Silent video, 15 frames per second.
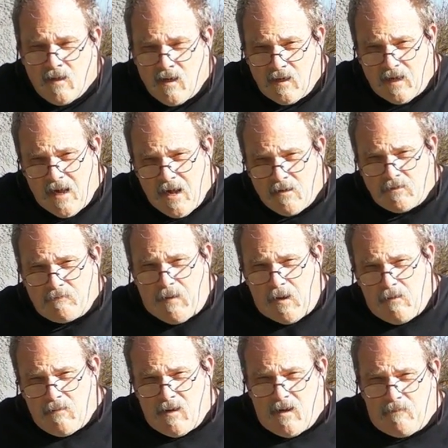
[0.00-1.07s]
on a
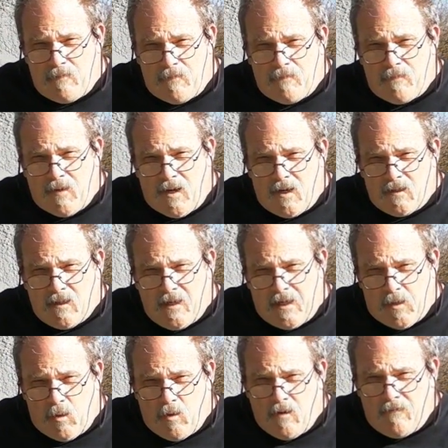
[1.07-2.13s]
houseboat up on
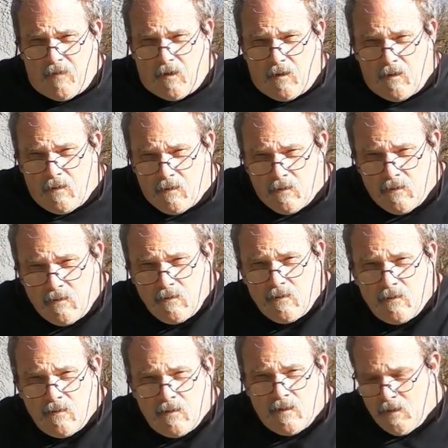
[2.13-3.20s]
Lake Oroville
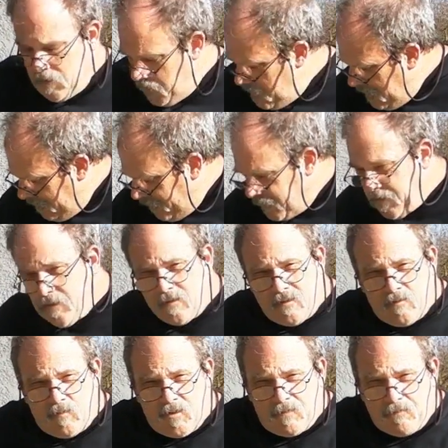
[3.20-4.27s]
ever since
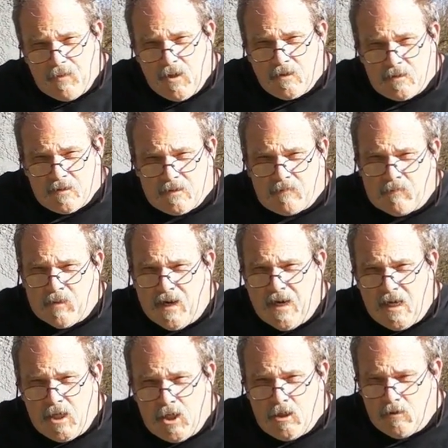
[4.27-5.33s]
it was purchased
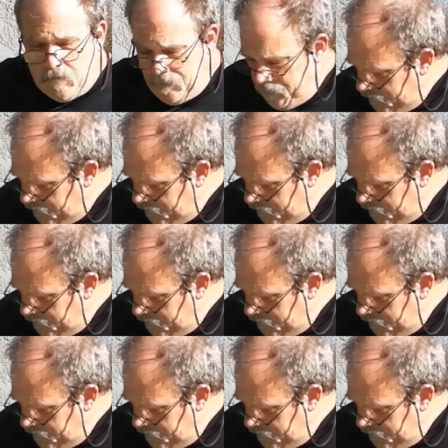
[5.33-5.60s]
brand new.